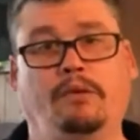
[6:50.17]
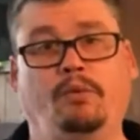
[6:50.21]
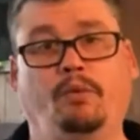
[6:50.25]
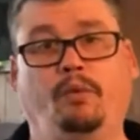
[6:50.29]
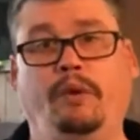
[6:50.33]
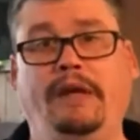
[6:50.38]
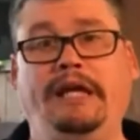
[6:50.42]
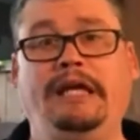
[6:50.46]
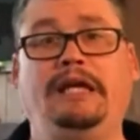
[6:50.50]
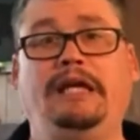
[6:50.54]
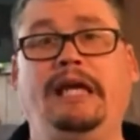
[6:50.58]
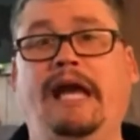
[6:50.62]

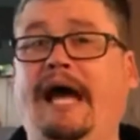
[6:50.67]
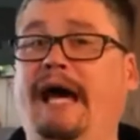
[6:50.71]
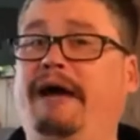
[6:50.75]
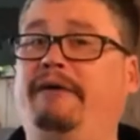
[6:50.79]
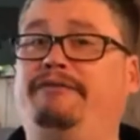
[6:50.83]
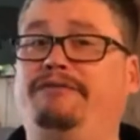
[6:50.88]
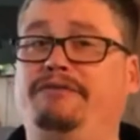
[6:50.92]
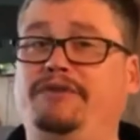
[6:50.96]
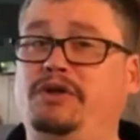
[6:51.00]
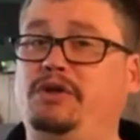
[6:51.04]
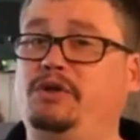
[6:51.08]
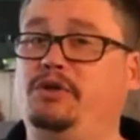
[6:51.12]
We
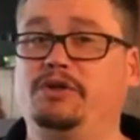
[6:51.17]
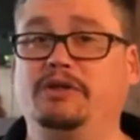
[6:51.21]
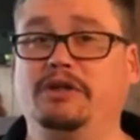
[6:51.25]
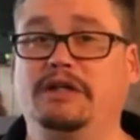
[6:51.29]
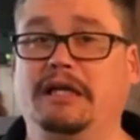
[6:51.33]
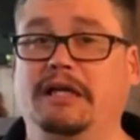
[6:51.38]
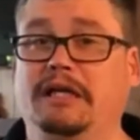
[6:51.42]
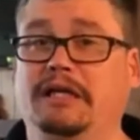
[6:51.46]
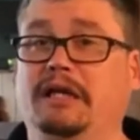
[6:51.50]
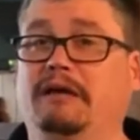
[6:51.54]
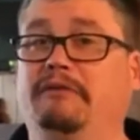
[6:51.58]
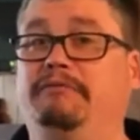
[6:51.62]
have
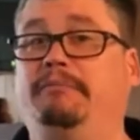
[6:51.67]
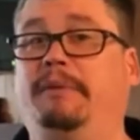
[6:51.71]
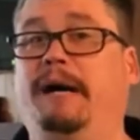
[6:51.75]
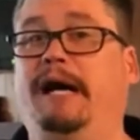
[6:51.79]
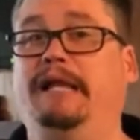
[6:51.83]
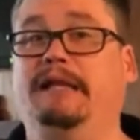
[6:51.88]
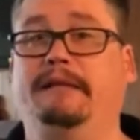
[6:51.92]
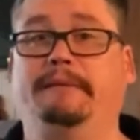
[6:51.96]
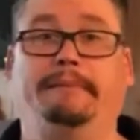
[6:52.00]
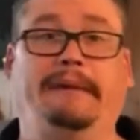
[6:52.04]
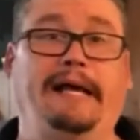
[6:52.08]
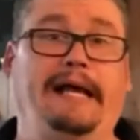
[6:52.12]
usually enough
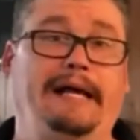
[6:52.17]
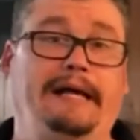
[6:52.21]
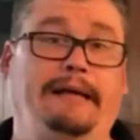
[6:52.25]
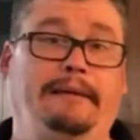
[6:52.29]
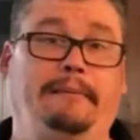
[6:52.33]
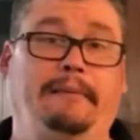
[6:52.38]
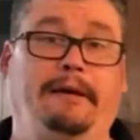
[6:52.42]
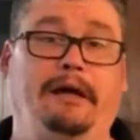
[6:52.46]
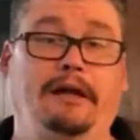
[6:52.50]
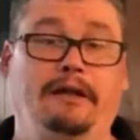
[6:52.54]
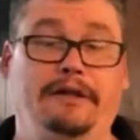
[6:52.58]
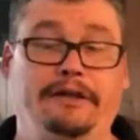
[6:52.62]
pollen
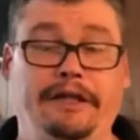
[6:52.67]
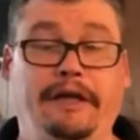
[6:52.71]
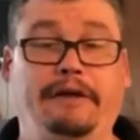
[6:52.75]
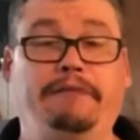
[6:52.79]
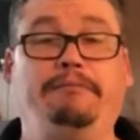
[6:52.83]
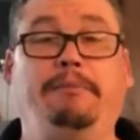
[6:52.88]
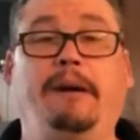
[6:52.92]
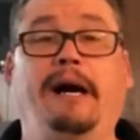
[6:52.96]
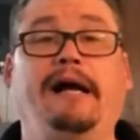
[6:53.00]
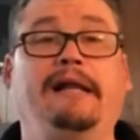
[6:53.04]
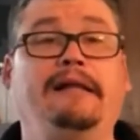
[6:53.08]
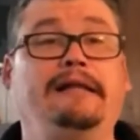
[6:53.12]

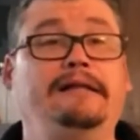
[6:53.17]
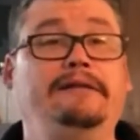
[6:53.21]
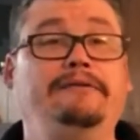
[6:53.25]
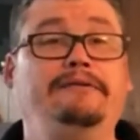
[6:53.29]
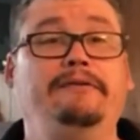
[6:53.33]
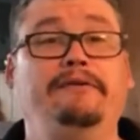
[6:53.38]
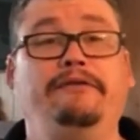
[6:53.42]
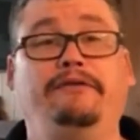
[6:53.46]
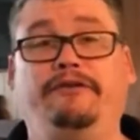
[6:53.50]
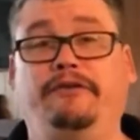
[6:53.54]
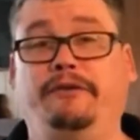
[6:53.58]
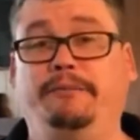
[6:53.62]

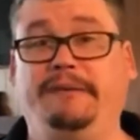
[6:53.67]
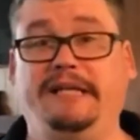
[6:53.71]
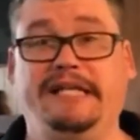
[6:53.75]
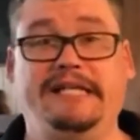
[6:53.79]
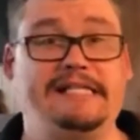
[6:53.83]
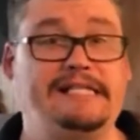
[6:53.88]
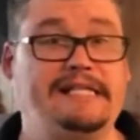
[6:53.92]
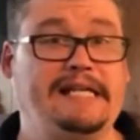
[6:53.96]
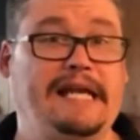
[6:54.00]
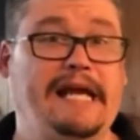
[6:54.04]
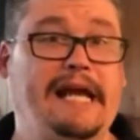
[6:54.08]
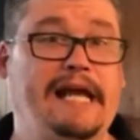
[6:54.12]
for
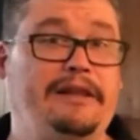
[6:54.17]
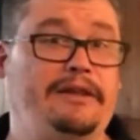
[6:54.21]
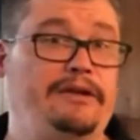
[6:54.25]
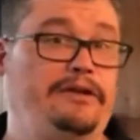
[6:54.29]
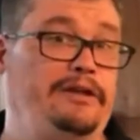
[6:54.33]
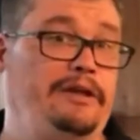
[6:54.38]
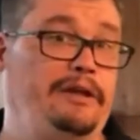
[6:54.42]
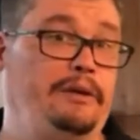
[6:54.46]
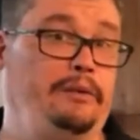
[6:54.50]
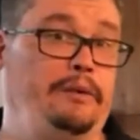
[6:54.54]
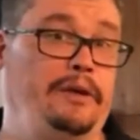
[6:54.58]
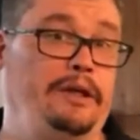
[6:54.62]
bees to gather
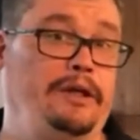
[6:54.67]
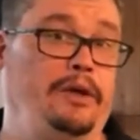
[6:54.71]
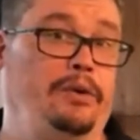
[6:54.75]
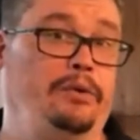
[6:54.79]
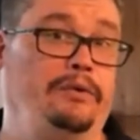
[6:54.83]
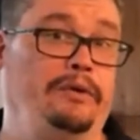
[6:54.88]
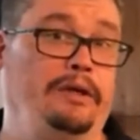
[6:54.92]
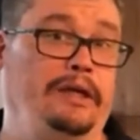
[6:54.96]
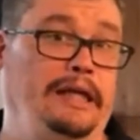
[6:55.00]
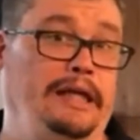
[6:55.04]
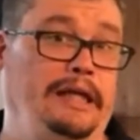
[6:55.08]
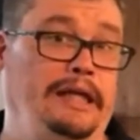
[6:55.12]
that we
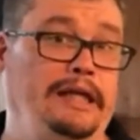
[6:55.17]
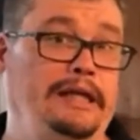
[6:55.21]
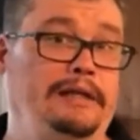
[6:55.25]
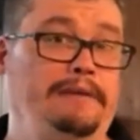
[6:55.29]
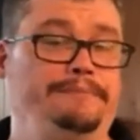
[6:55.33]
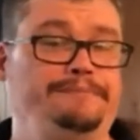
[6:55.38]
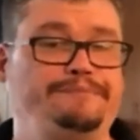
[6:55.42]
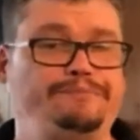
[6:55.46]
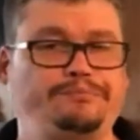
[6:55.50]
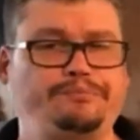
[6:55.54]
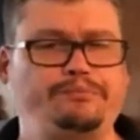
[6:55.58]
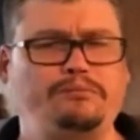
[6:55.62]
don't need
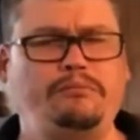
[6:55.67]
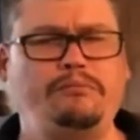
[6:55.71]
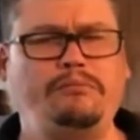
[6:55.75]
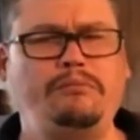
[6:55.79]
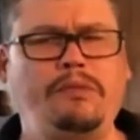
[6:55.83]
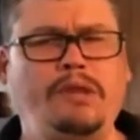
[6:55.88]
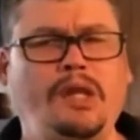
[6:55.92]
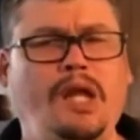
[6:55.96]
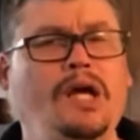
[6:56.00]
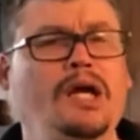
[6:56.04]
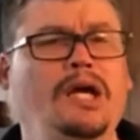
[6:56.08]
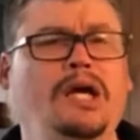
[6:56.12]
it.
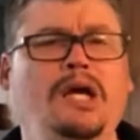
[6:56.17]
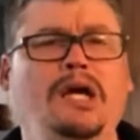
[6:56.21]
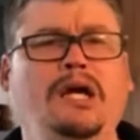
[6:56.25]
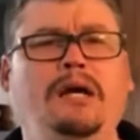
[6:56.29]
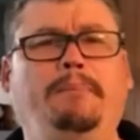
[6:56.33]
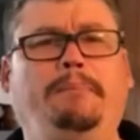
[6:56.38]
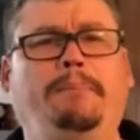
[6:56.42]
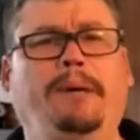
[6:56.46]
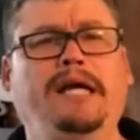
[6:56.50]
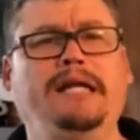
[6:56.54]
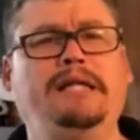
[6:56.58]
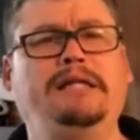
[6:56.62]

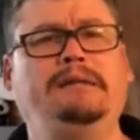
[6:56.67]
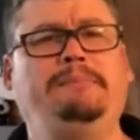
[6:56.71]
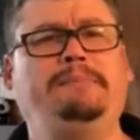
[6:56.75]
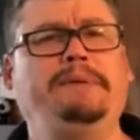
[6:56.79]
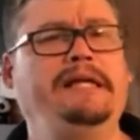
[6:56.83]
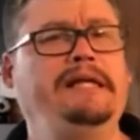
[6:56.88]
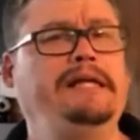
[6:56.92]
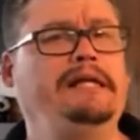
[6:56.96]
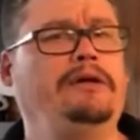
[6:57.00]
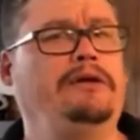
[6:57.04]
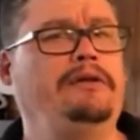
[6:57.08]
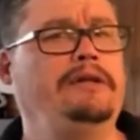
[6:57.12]
But
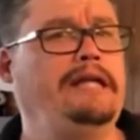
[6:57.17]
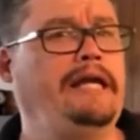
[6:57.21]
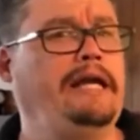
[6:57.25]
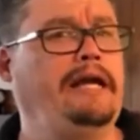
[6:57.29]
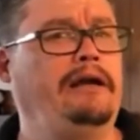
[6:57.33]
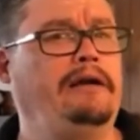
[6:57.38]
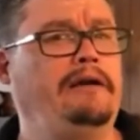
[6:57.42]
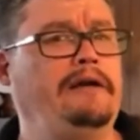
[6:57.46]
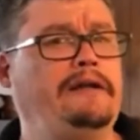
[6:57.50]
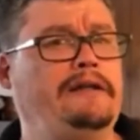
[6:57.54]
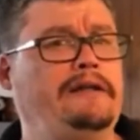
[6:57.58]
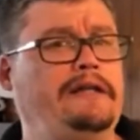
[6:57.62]
depending on the
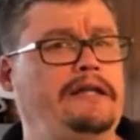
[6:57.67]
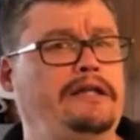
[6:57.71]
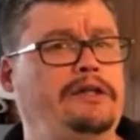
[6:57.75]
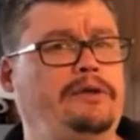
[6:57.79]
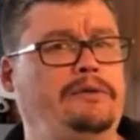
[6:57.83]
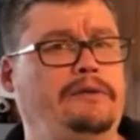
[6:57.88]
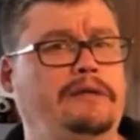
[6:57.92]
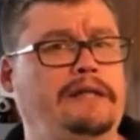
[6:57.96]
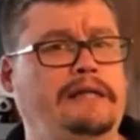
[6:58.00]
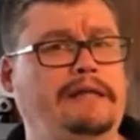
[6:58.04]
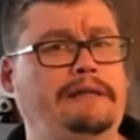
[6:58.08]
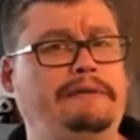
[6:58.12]
area that
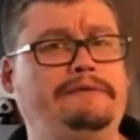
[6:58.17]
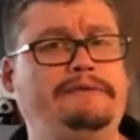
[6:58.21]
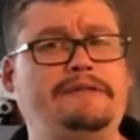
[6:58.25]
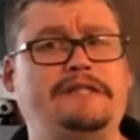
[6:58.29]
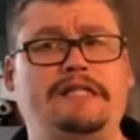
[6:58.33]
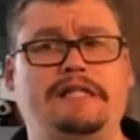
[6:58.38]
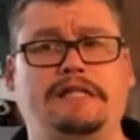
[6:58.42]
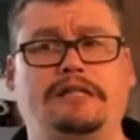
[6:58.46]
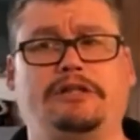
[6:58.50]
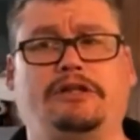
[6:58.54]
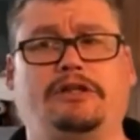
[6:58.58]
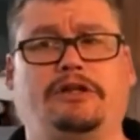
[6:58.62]
you live,
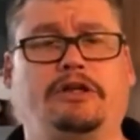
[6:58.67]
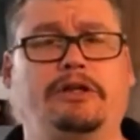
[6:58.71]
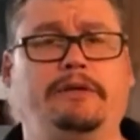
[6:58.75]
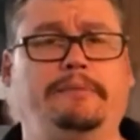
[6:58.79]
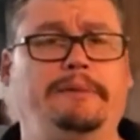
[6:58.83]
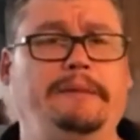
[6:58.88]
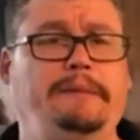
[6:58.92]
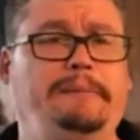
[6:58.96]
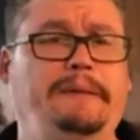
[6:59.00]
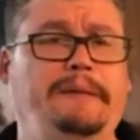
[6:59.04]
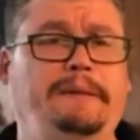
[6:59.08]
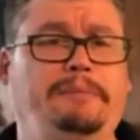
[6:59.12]
since there could
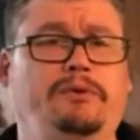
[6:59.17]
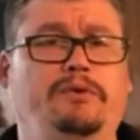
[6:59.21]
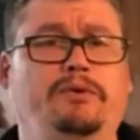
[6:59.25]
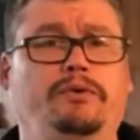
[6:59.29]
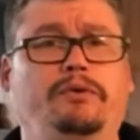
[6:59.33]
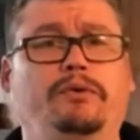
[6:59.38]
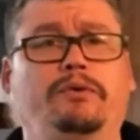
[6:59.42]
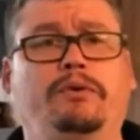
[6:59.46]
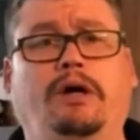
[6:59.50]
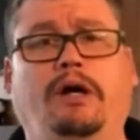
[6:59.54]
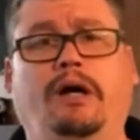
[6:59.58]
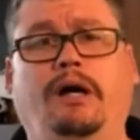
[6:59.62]
be
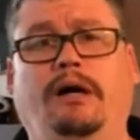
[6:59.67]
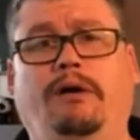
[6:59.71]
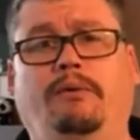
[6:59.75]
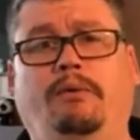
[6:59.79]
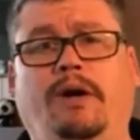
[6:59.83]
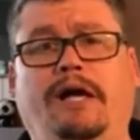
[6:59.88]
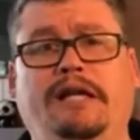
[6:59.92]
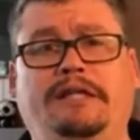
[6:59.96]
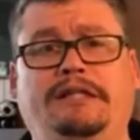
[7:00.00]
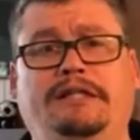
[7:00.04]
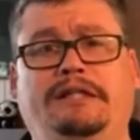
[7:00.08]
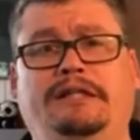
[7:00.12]
people
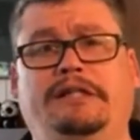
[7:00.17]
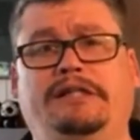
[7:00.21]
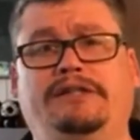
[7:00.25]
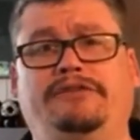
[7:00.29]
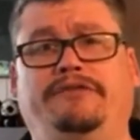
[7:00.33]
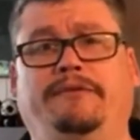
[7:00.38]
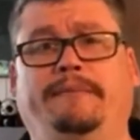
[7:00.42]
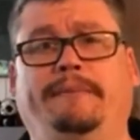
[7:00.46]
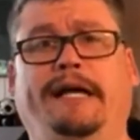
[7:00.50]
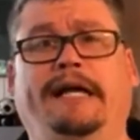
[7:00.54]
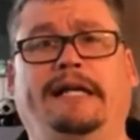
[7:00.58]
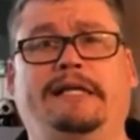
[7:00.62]
watching this
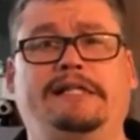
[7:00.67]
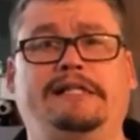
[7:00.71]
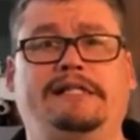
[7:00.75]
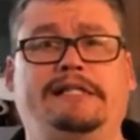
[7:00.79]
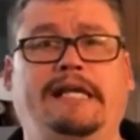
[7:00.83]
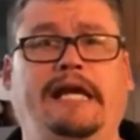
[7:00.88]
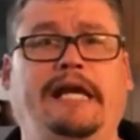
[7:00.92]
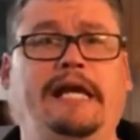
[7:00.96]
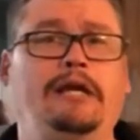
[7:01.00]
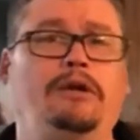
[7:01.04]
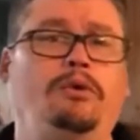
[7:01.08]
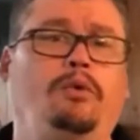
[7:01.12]
from out of
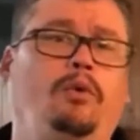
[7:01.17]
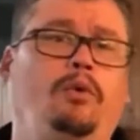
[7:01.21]
state